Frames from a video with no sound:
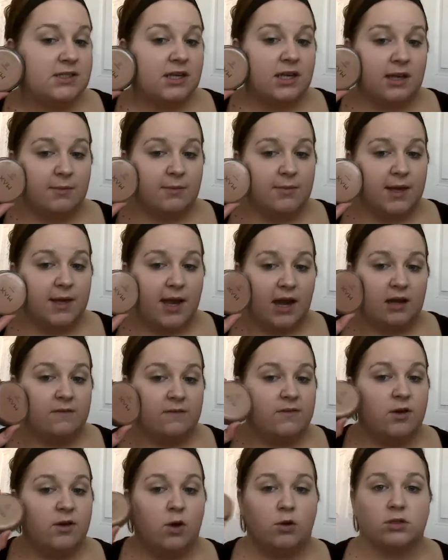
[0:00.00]
going to give me kind
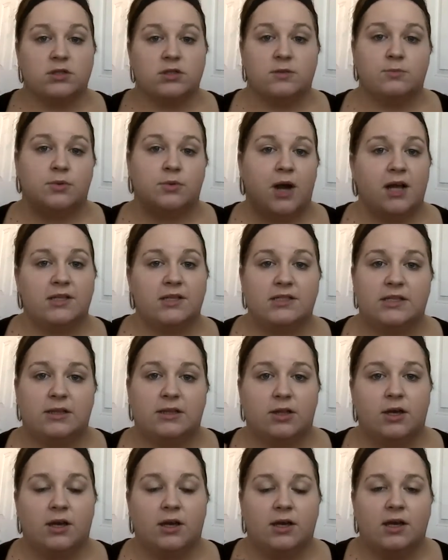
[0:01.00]
of a golden bronzy
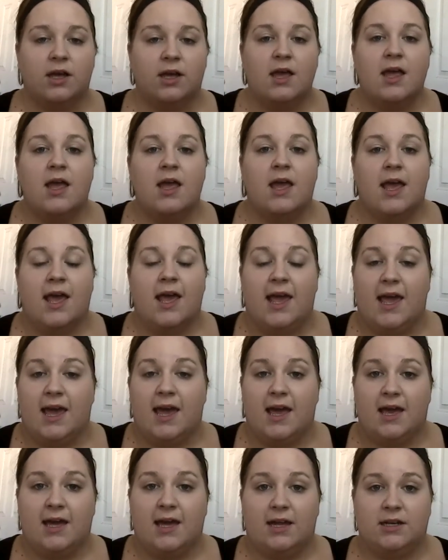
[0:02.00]
look,
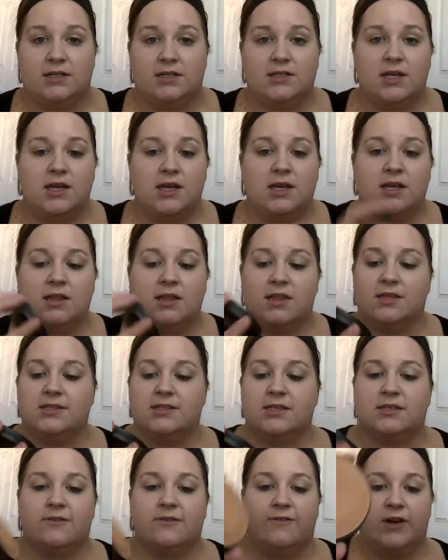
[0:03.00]
and this
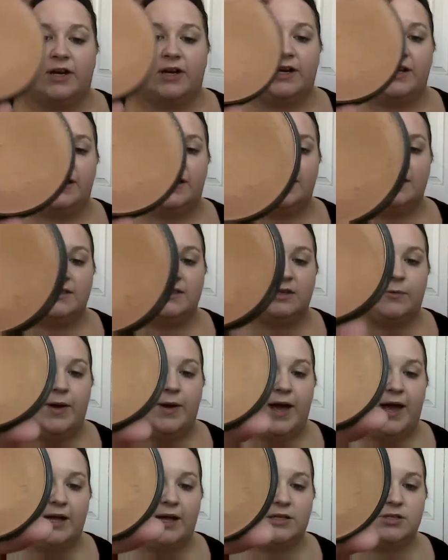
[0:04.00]
is a very easy
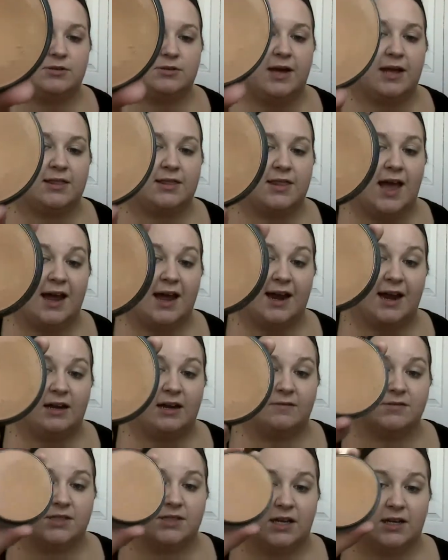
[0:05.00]
way to get that kind
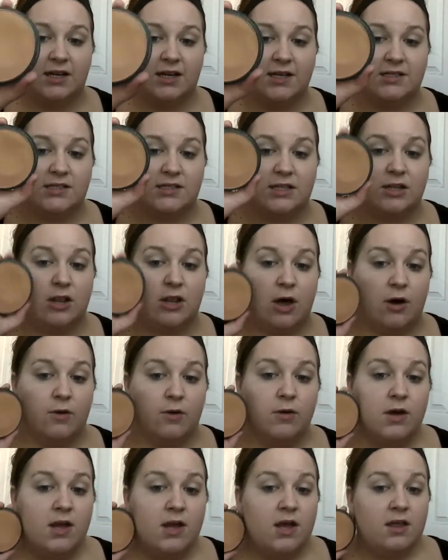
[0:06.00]
of sun-kissed
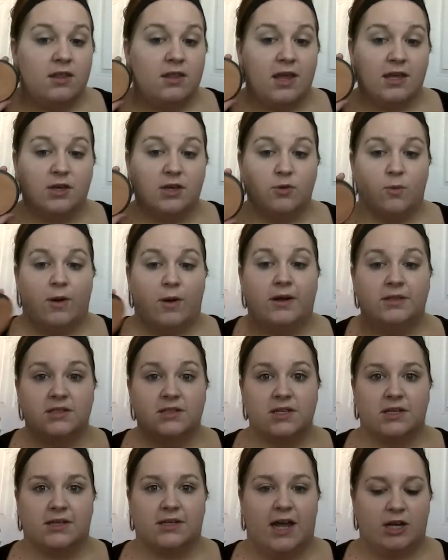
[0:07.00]
glow that you
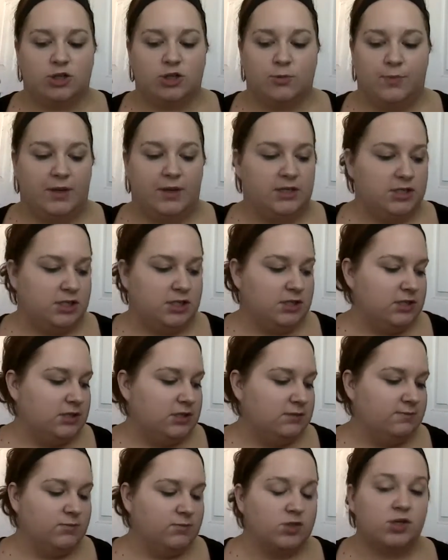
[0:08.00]
want in natural
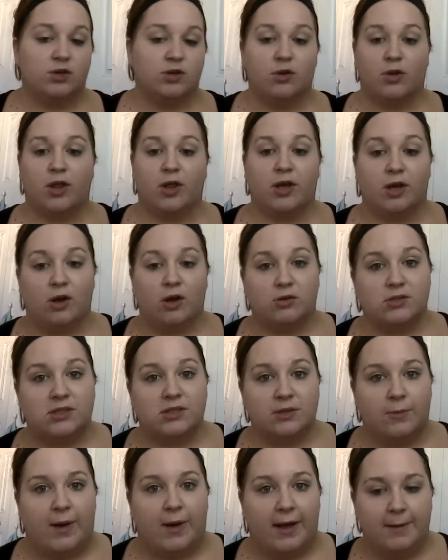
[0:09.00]
pictures, so you don't look
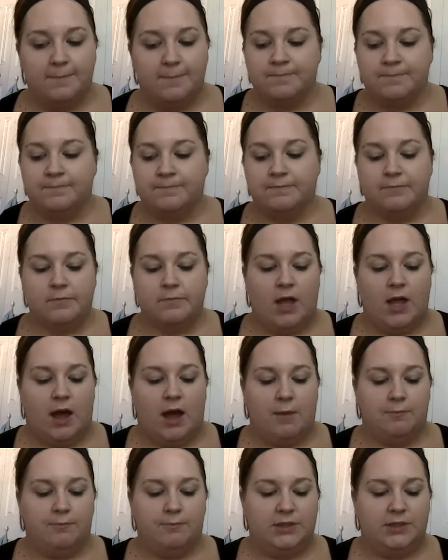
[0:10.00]
ghostly white.
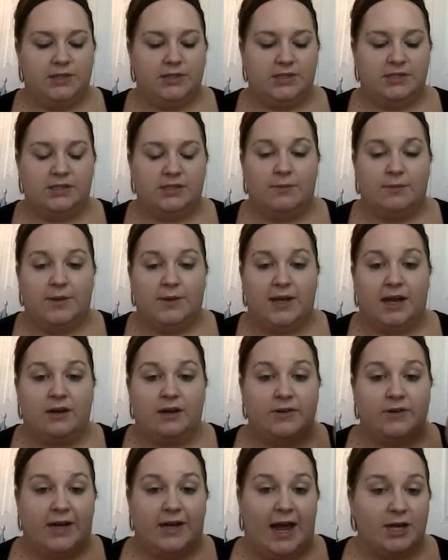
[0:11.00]
But this is going to be kind
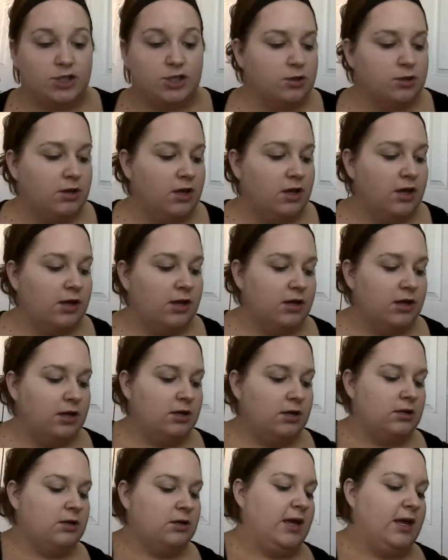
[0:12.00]
of a natural look,
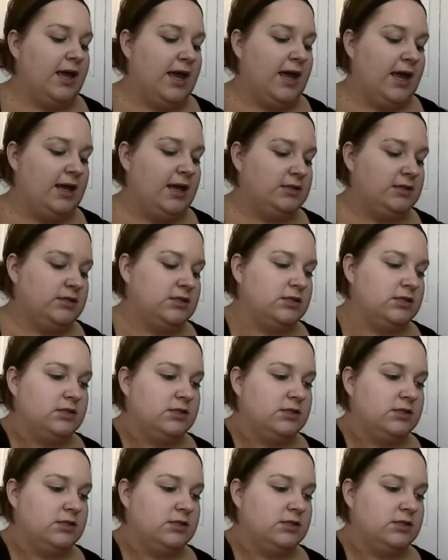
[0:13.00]
and